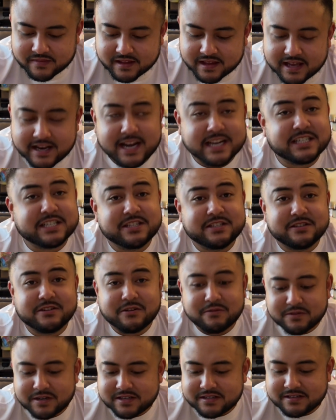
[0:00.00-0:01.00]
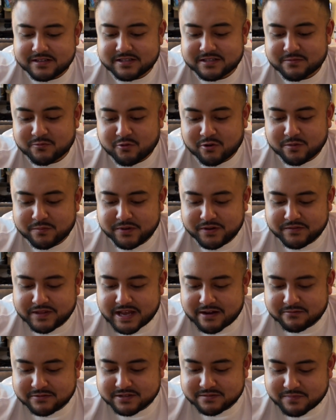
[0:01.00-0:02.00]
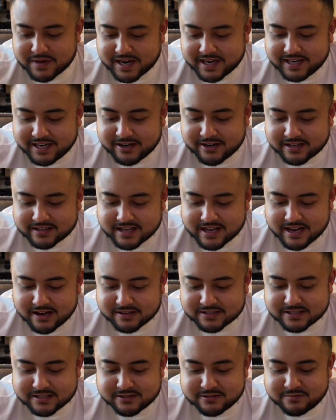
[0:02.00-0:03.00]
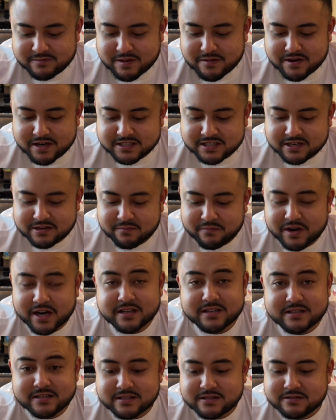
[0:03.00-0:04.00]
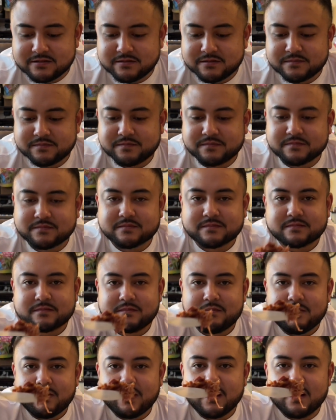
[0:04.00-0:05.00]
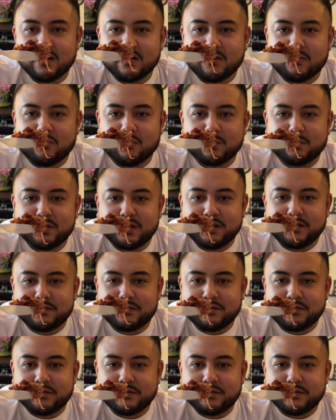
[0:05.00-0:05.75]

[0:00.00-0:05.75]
And actually, you know what? There's some corned beef that was made here at the house too. Maybe I should compare the two. Corned beef.